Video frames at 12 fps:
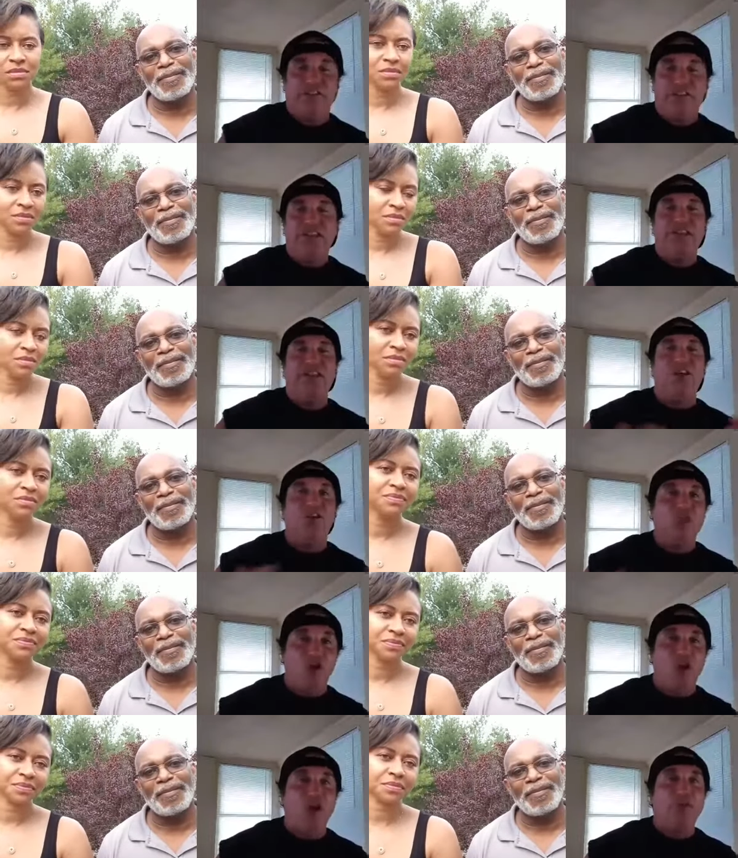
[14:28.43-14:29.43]
Speaker 1: the
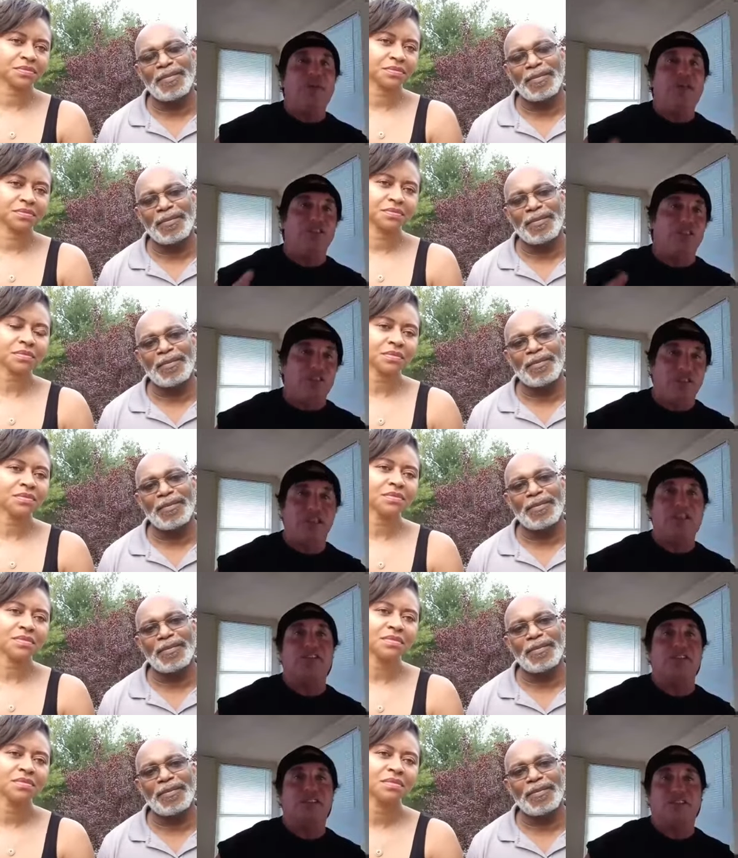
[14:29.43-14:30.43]
alarming
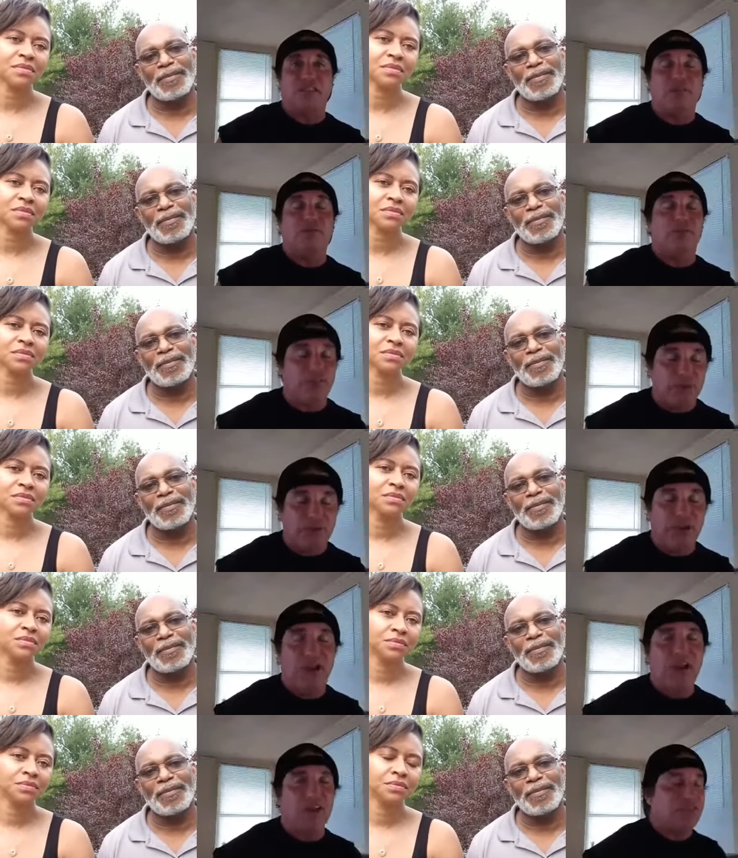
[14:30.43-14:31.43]
statistics that we do
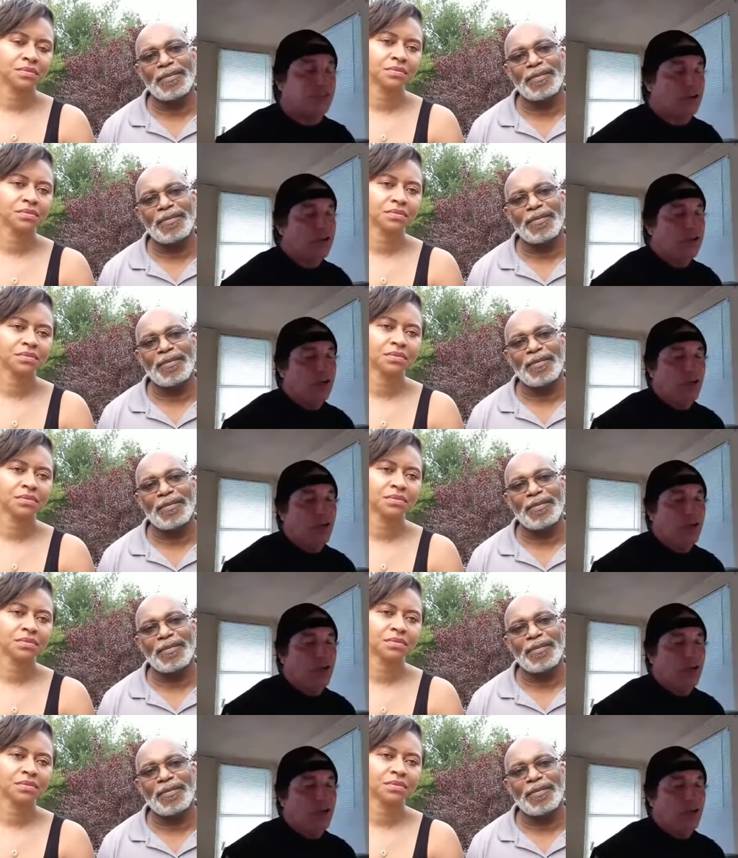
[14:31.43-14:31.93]
have. So,